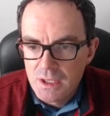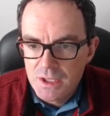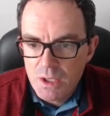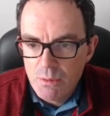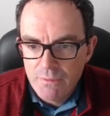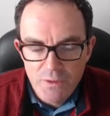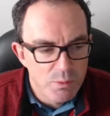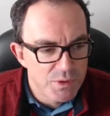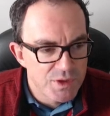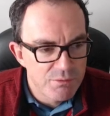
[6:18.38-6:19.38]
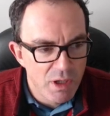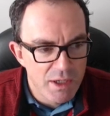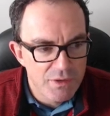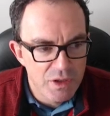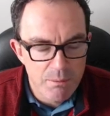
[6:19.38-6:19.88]
So if you were to
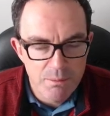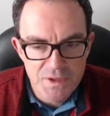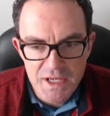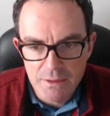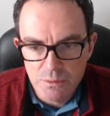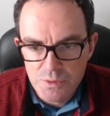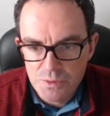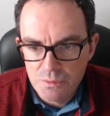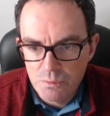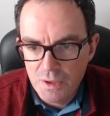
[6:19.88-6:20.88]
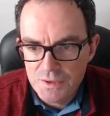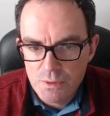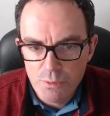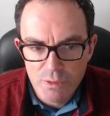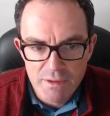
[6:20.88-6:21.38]
write the numbers out, 1,
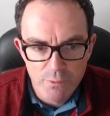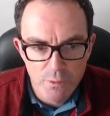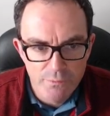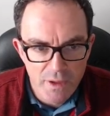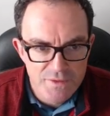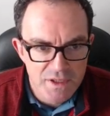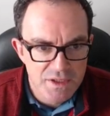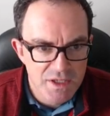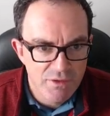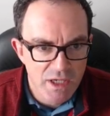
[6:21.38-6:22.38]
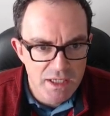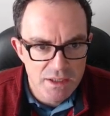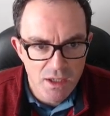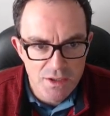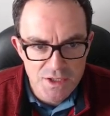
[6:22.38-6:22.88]
2, 3, 4, 5, 6, 7, 8,
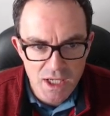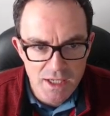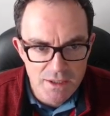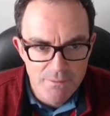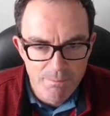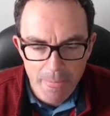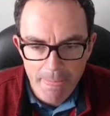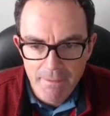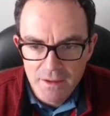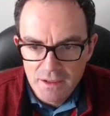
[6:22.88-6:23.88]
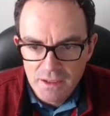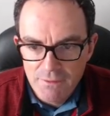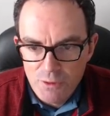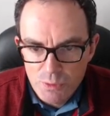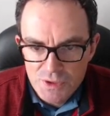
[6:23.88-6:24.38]
9, 10,
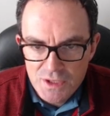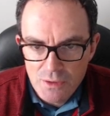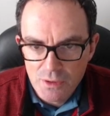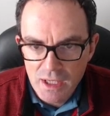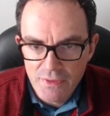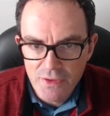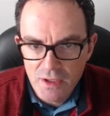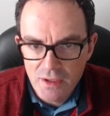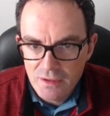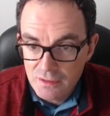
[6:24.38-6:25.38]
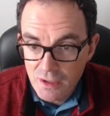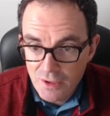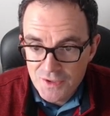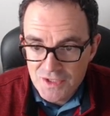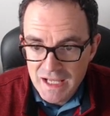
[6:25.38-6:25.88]
if you were to look at the
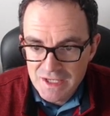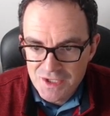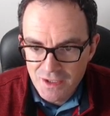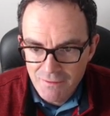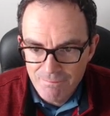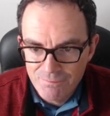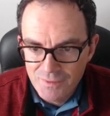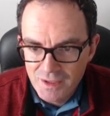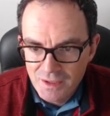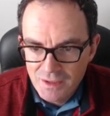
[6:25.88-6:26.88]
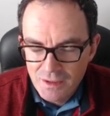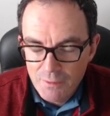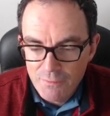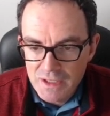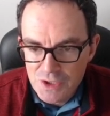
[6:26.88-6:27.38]
last letter
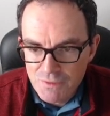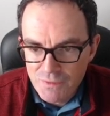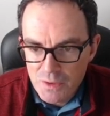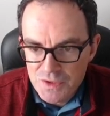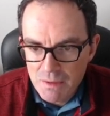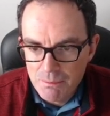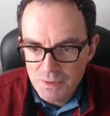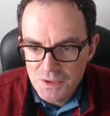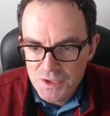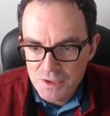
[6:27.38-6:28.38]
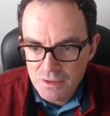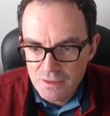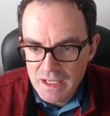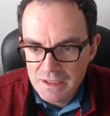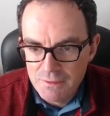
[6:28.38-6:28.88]
of each of those numbers,
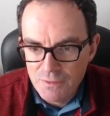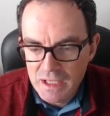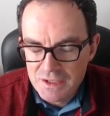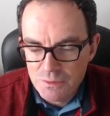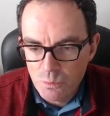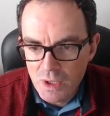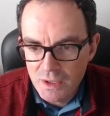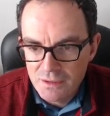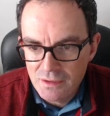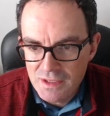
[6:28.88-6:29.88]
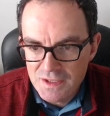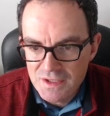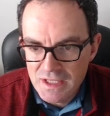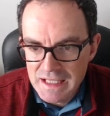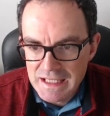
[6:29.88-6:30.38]
the end of the letter 1 is
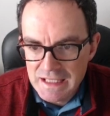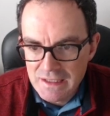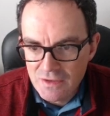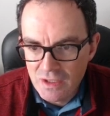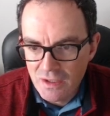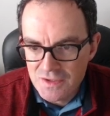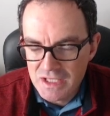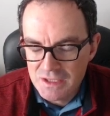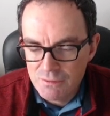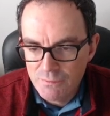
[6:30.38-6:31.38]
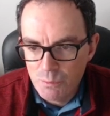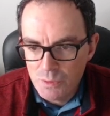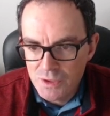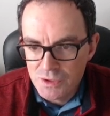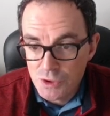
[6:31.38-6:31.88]
an E, the last letter of the
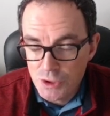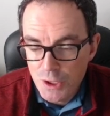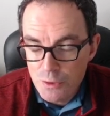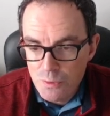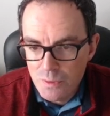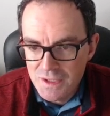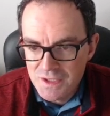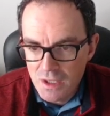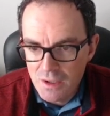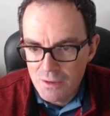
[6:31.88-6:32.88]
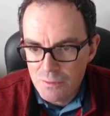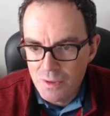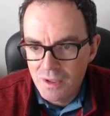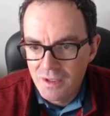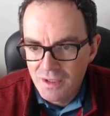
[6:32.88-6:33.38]
word 2 is an
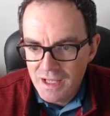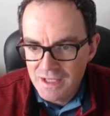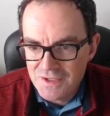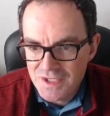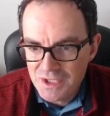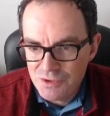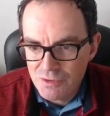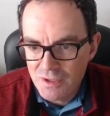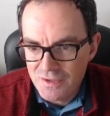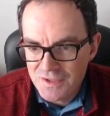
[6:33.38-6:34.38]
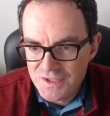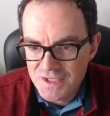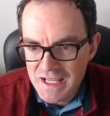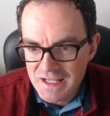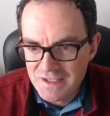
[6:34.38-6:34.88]
O, etc. The
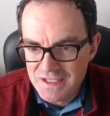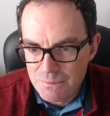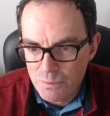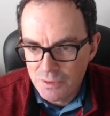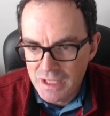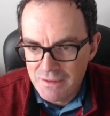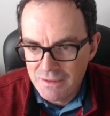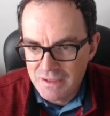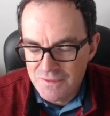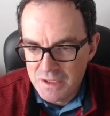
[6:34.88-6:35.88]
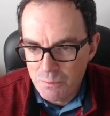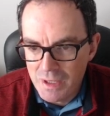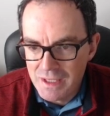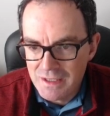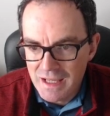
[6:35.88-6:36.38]
6 is what Gaia gives it
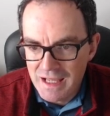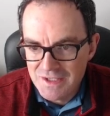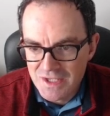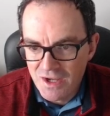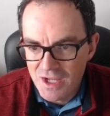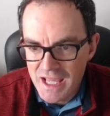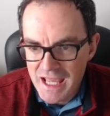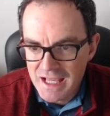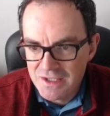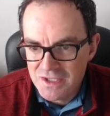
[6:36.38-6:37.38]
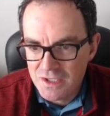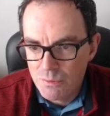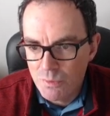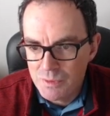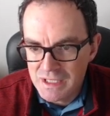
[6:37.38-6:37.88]
away, S-I-X. So
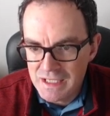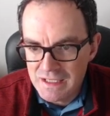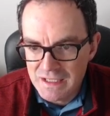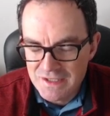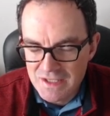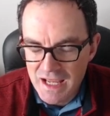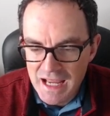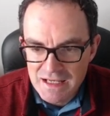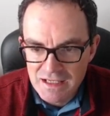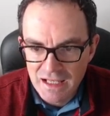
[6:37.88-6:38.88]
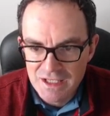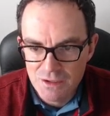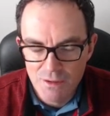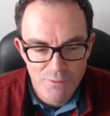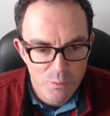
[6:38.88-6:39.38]
what we need is the end
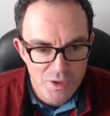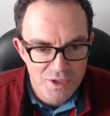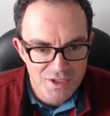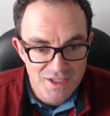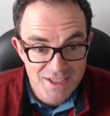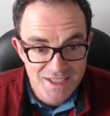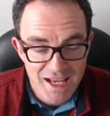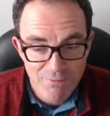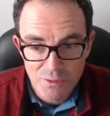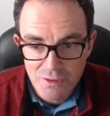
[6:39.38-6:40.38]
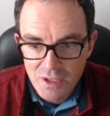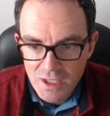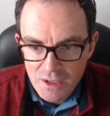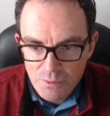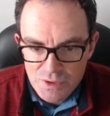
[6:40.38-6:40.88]
letter of the word 7,
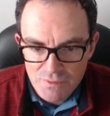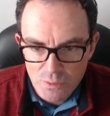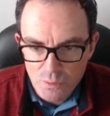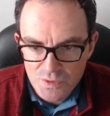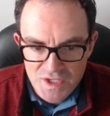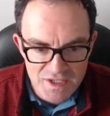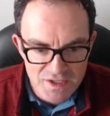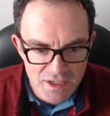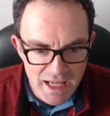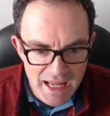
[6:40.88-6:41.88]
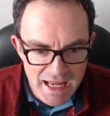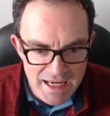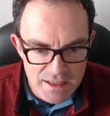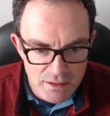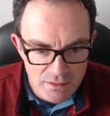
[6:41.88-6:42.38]
which of course is an
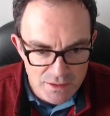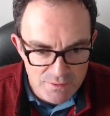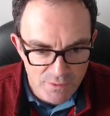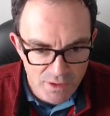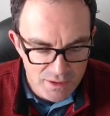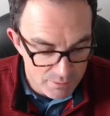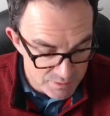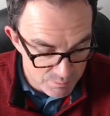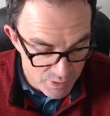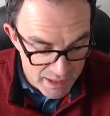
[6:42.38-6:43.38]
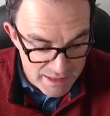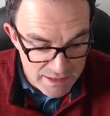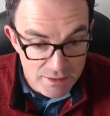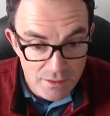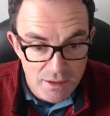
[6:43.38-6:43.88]
N. Let's find, let's put N
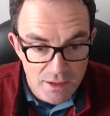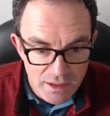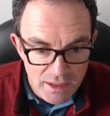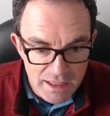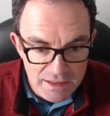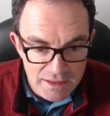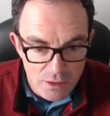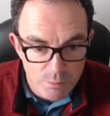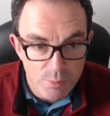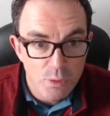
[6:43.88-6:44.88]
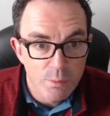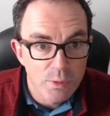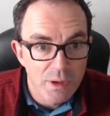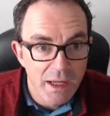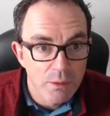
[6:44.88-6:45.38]
in, N in our
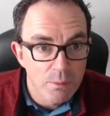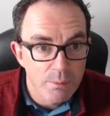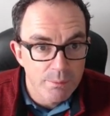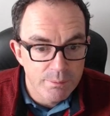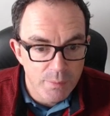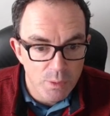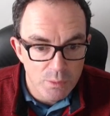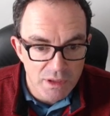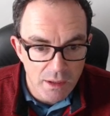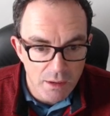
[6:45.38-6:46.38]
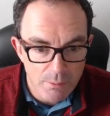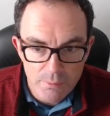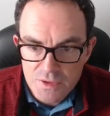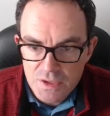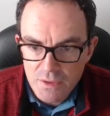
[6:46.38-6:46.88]
bauble now, bold it up.
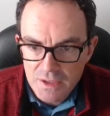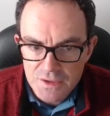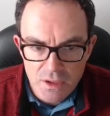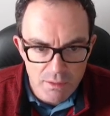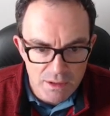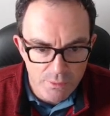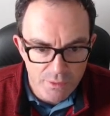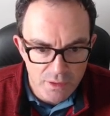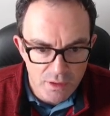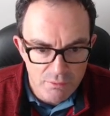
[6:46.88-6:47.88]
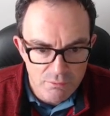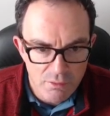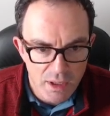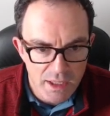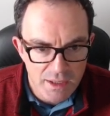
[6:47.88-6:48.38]
So that's going on the
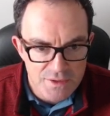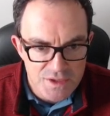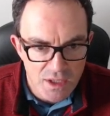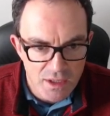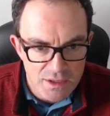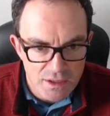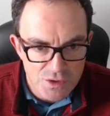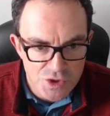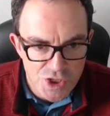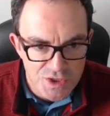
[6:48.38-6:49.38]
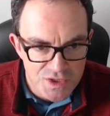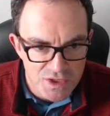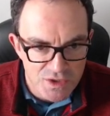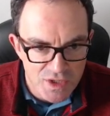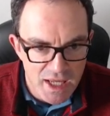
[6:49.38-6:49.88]
right-hand side, just
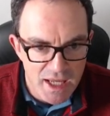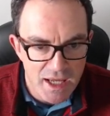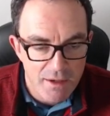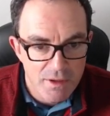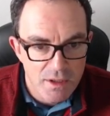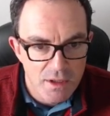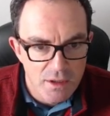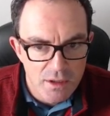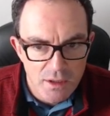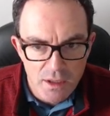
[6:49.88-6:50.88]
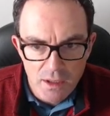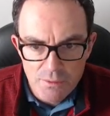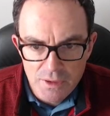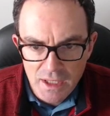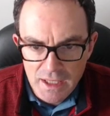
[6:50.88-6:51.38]
there.
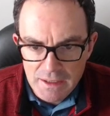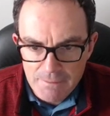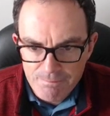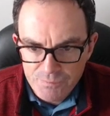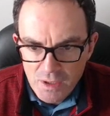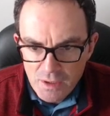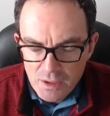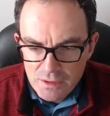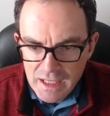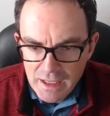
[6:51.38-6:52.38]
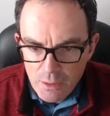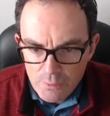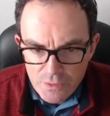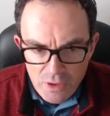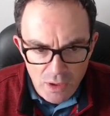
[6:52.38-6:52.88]
Okay,
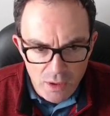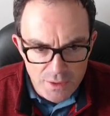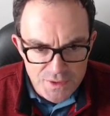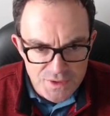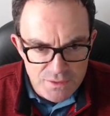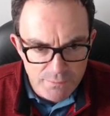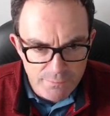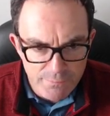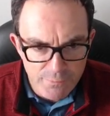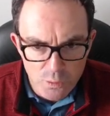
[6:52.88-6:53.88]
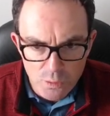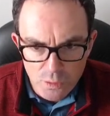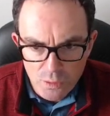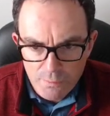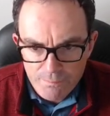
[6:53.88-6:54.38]
now the last
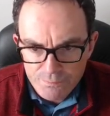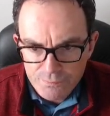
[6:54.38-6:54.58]
four